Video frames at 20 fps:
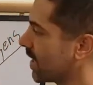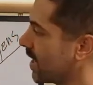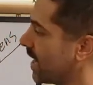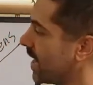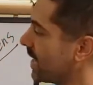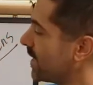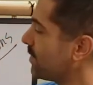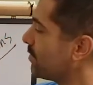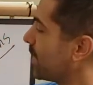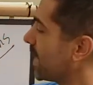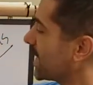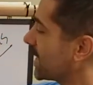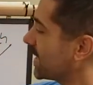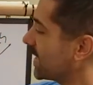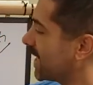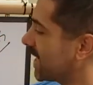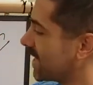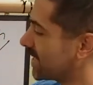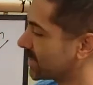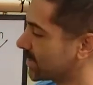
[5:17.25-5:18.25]
Anybody
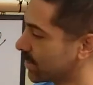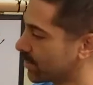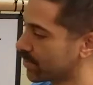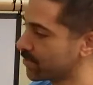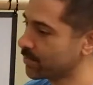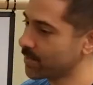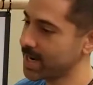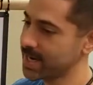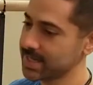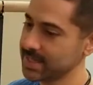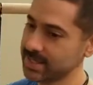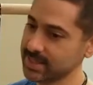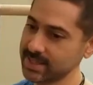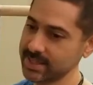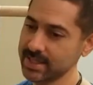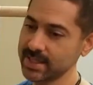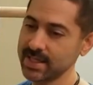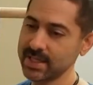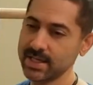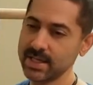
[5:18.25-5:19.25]
that has
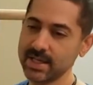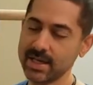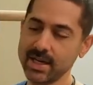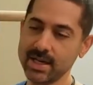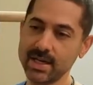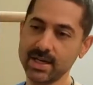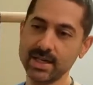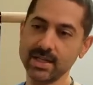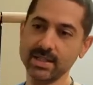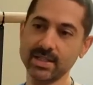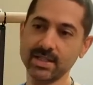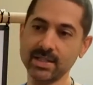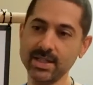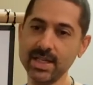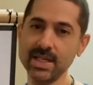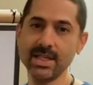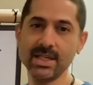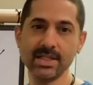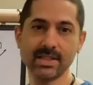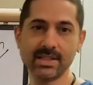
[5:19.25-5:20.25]
arthritis in the
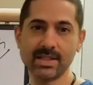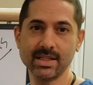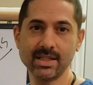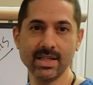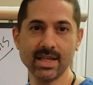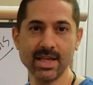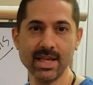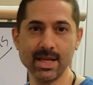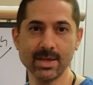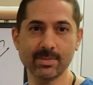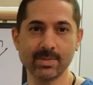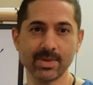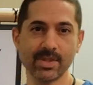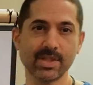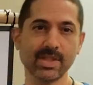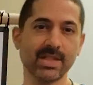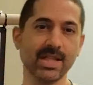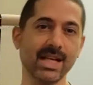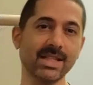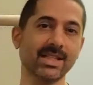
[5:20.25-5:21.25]
knees, in the hips,
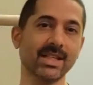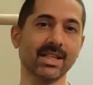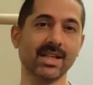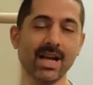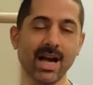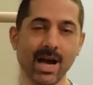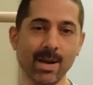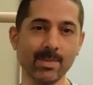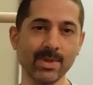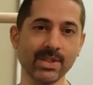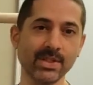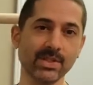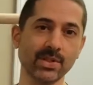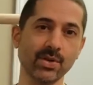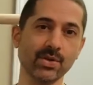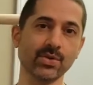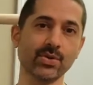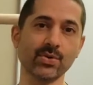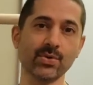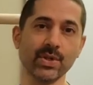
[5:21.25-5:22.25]
that's a common
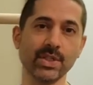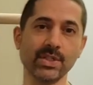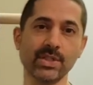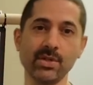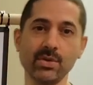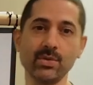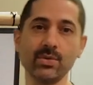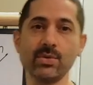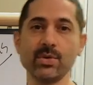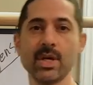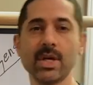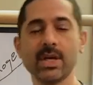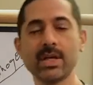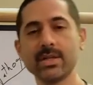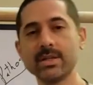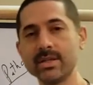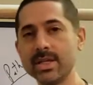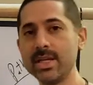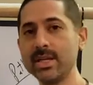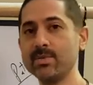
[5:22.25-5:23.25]
surgery too.
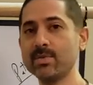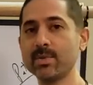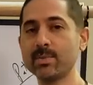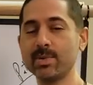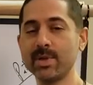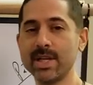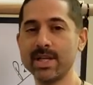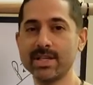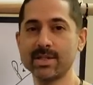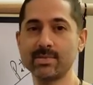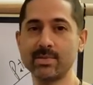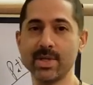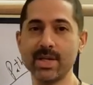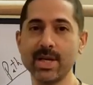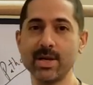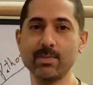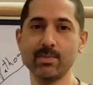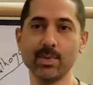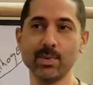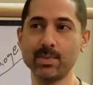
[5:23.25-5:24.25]
Knee replacement,
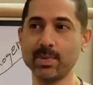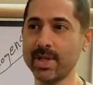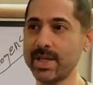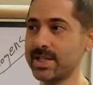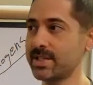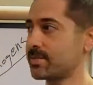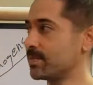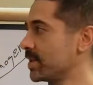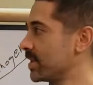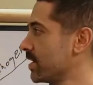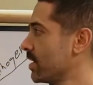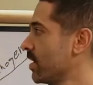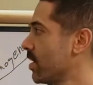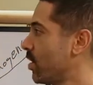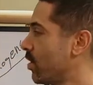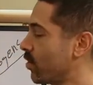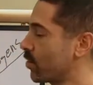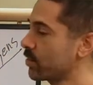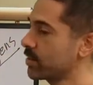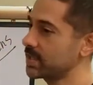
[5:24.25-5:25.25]
hip replacement,
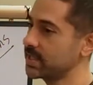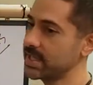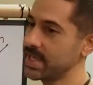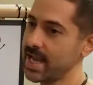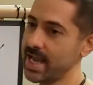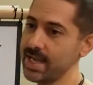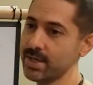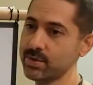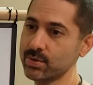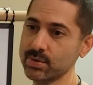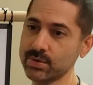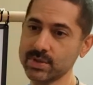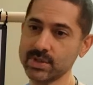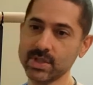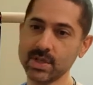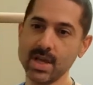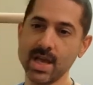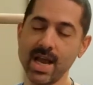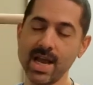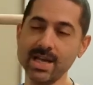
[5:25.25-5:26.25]
or in the ankles.
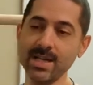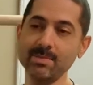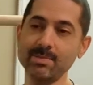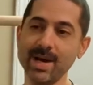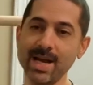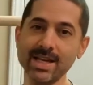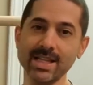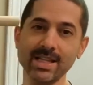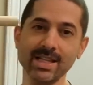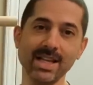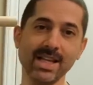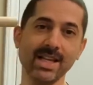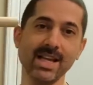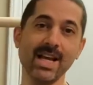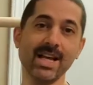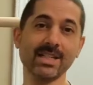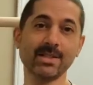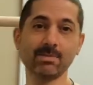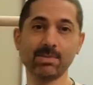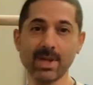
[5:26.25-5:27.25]
Anybody that
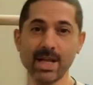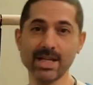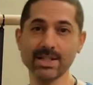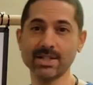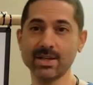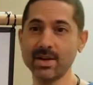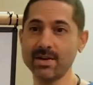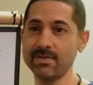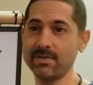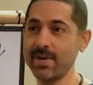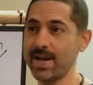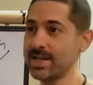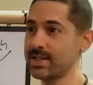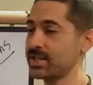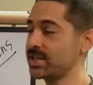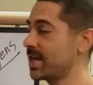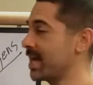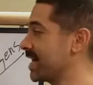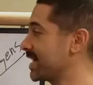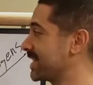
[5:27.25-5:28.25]
has plantar
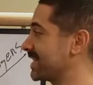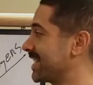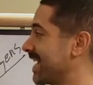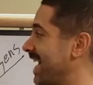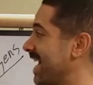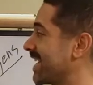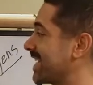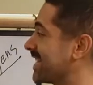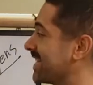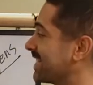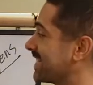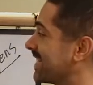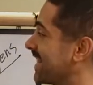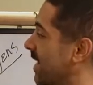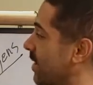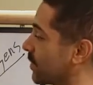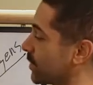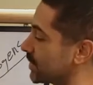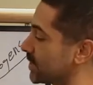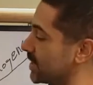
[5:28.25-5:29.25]
fasciitis, I can
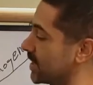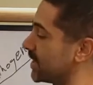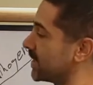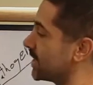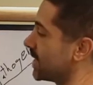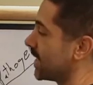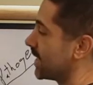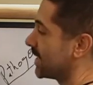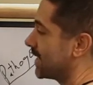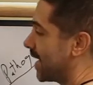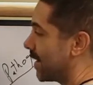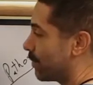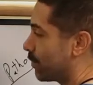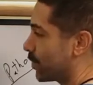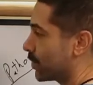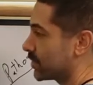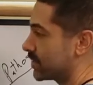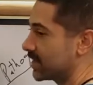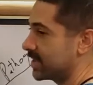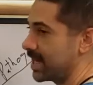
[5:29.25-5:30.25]
guarantee that
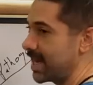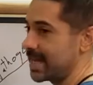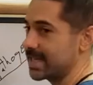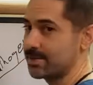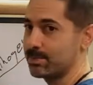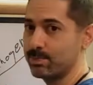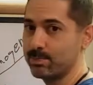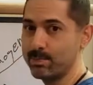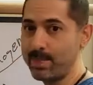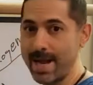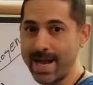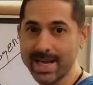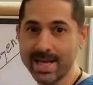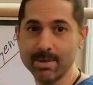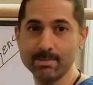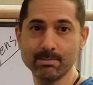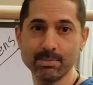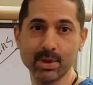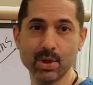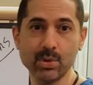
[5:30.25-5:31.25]
person has back
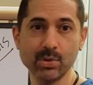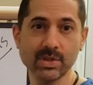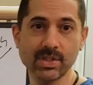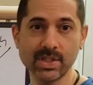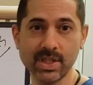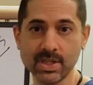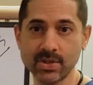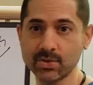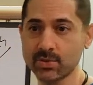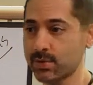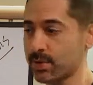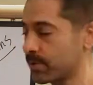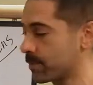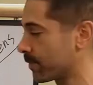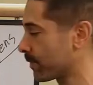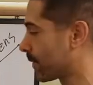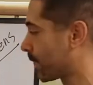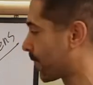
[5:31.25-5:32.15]
and bloat syndrome.